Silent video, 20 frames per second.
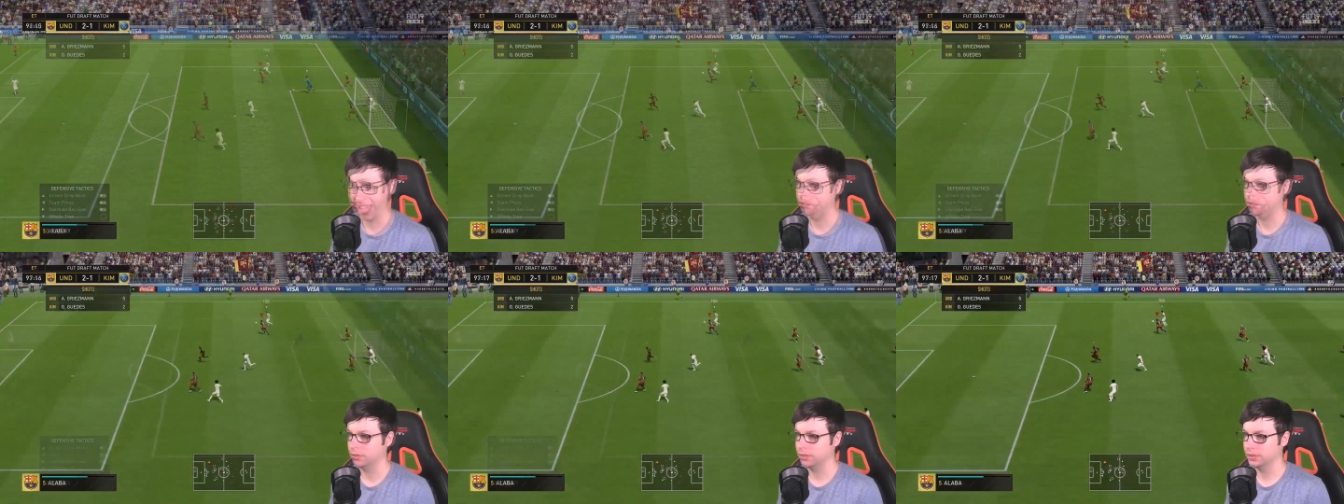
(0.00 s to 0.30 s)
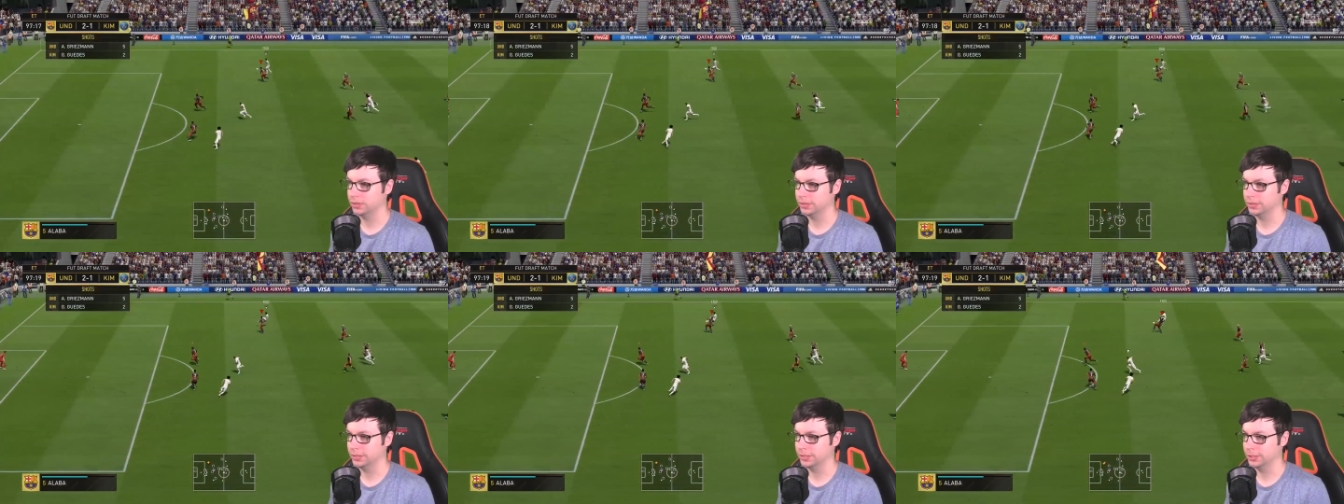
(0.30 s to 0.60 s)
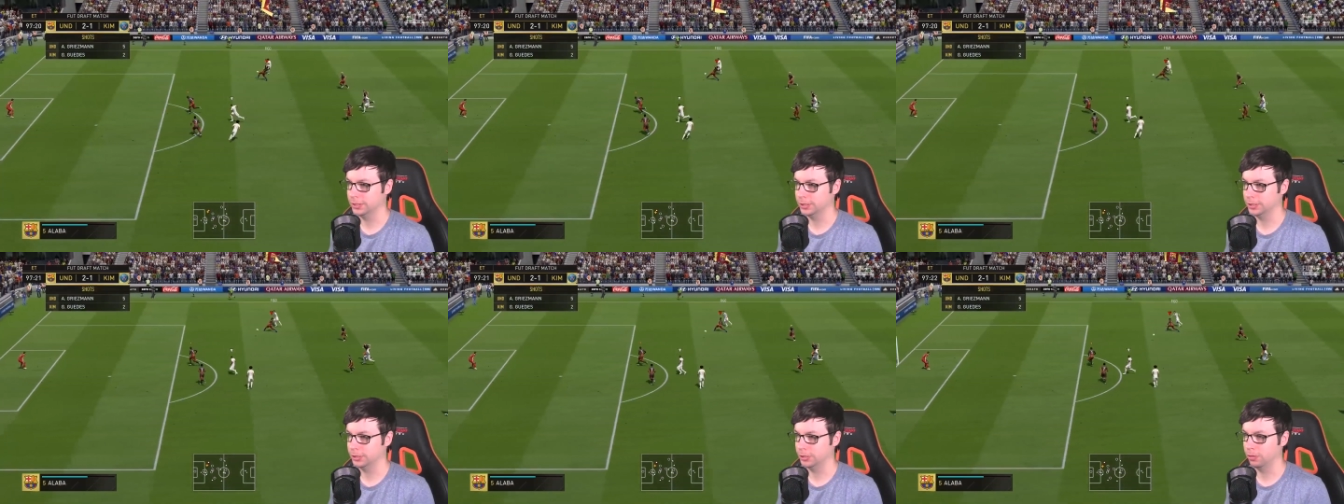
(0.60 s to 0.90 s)
Don't,
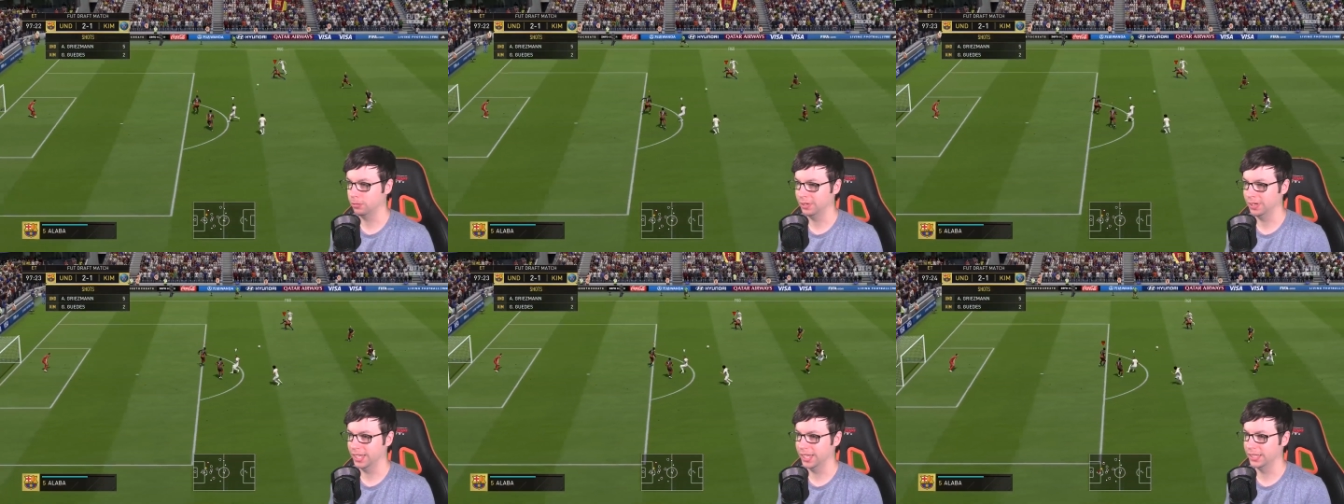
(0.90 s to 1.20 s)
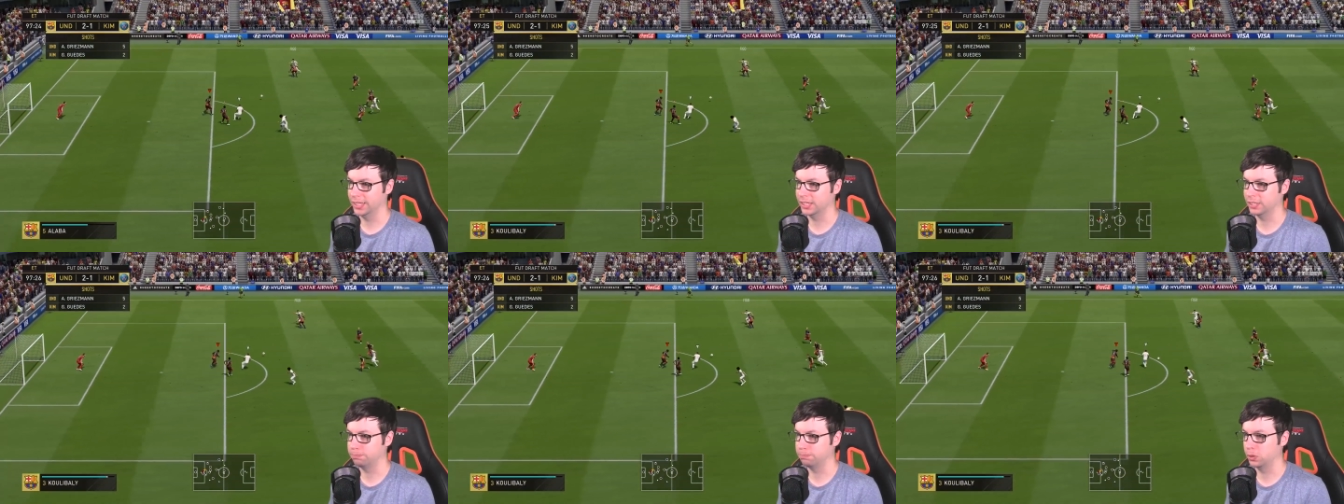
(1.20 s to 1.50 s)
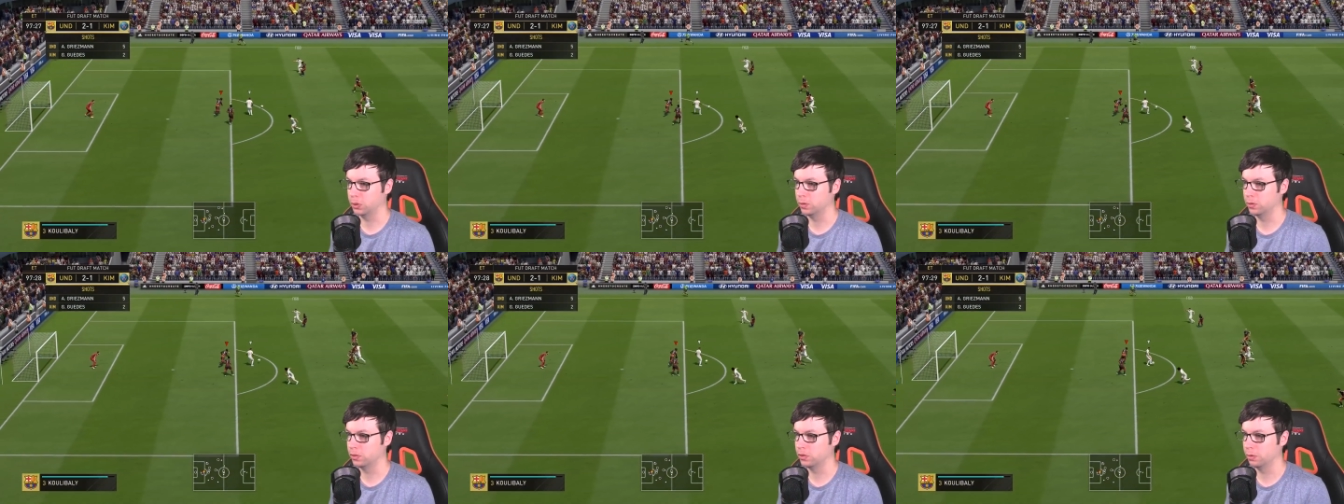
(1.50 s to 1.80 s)
don't let this
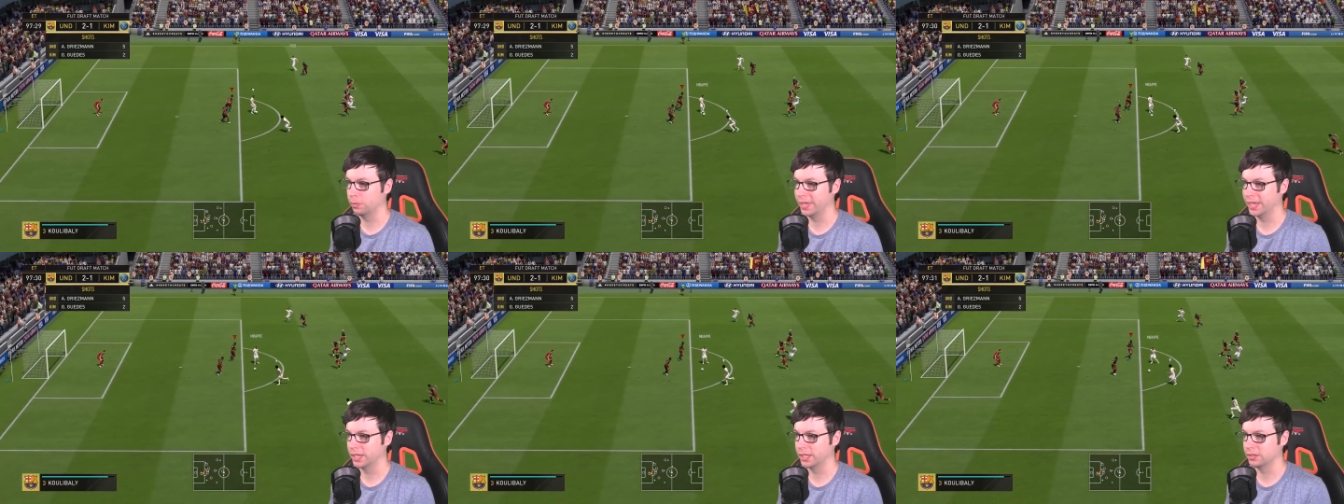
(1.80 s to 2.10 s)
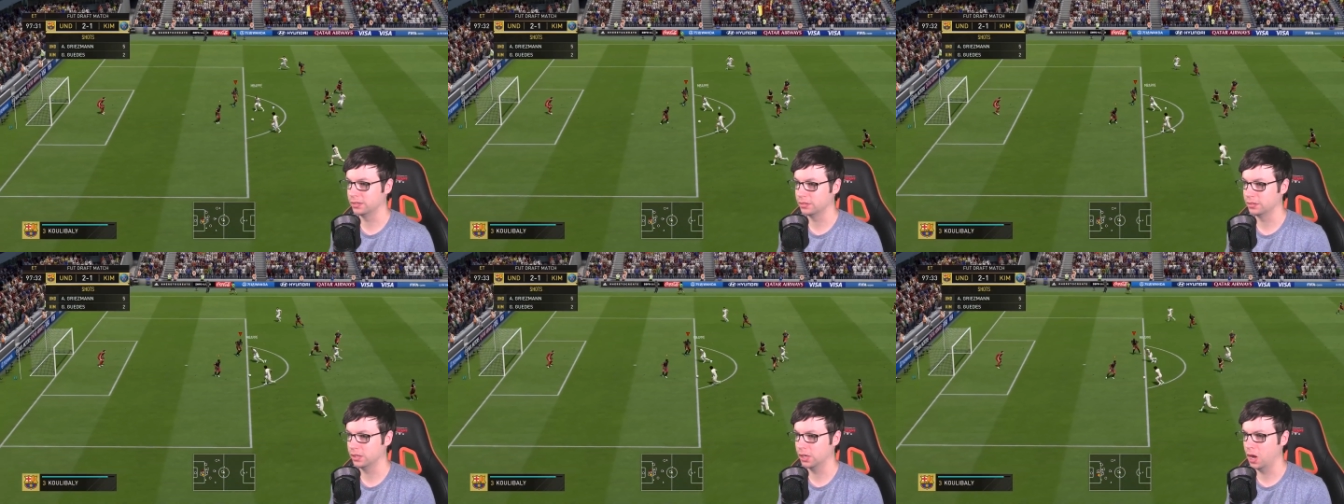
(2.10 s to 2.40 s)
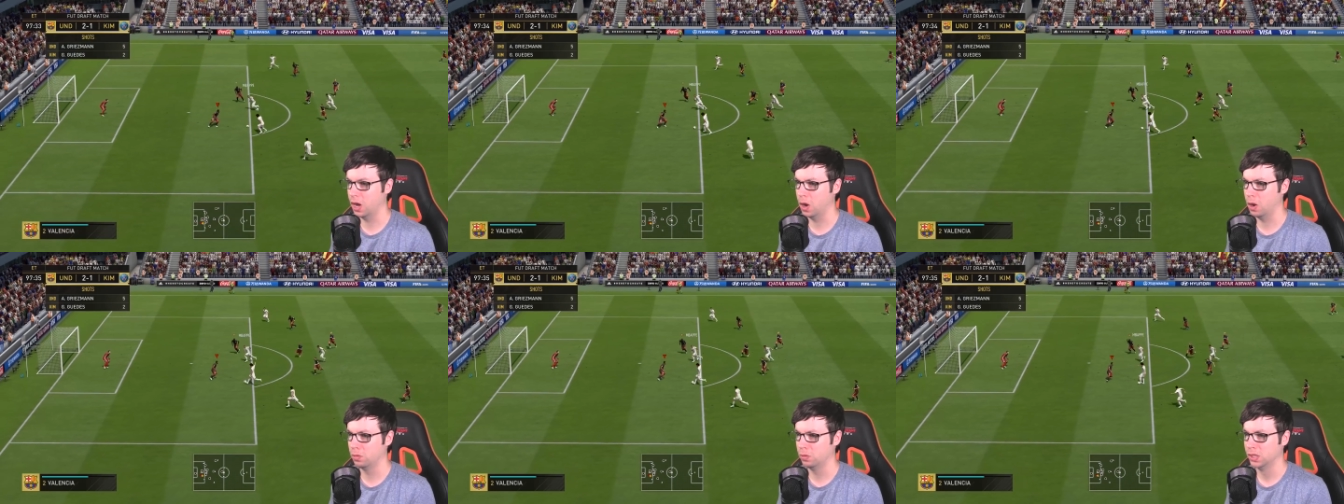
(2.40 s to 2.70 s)
ball come in.
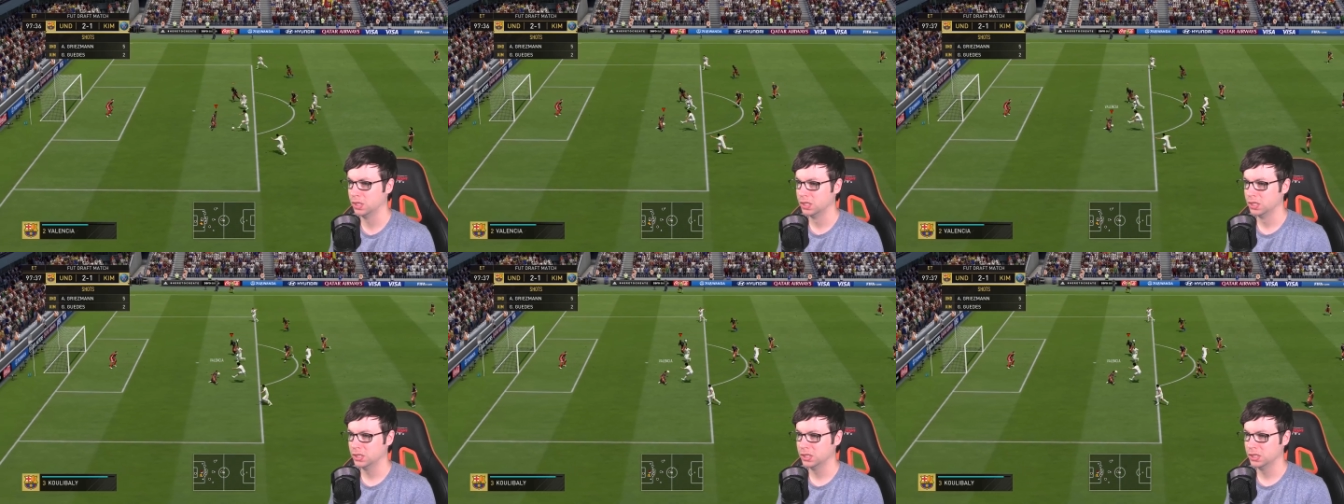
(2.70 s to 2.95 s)
No.